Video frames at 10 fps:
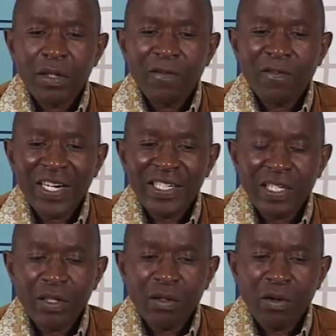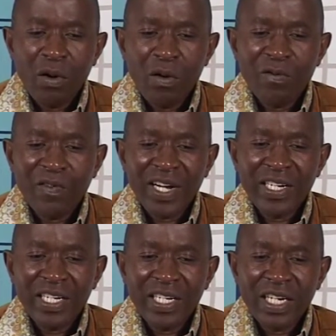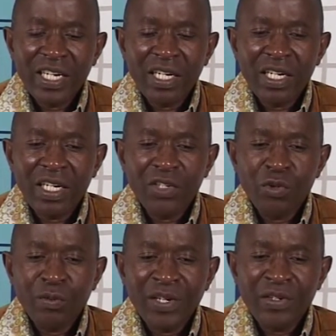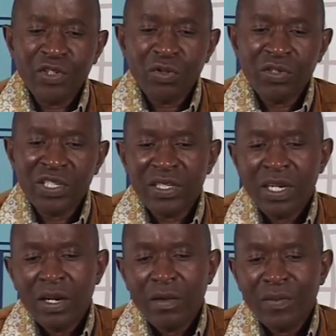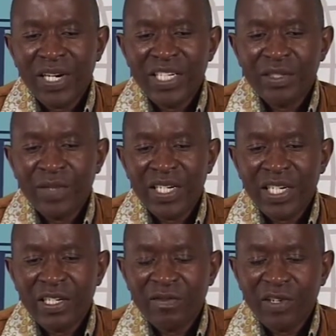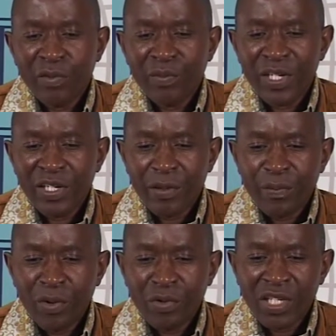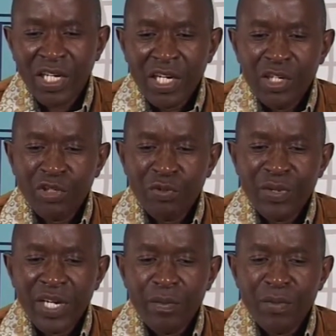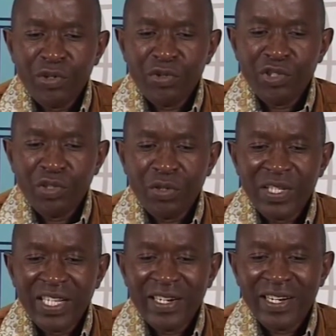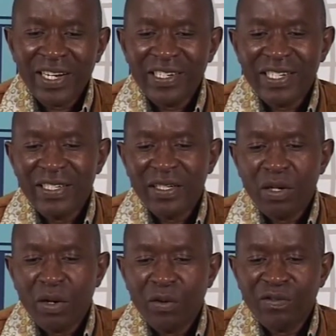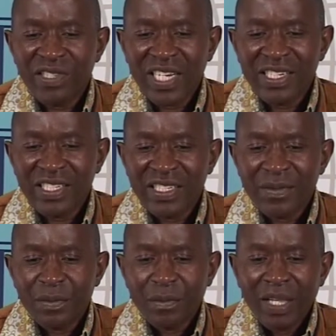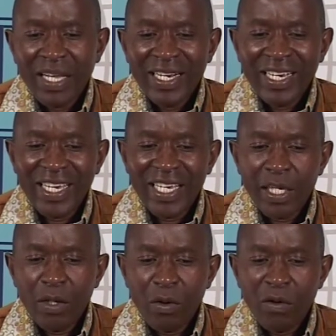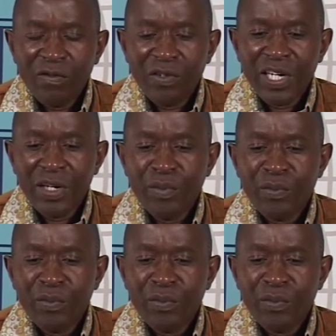function of an human resource management and development report should be able to show the relation of such key or vulnerable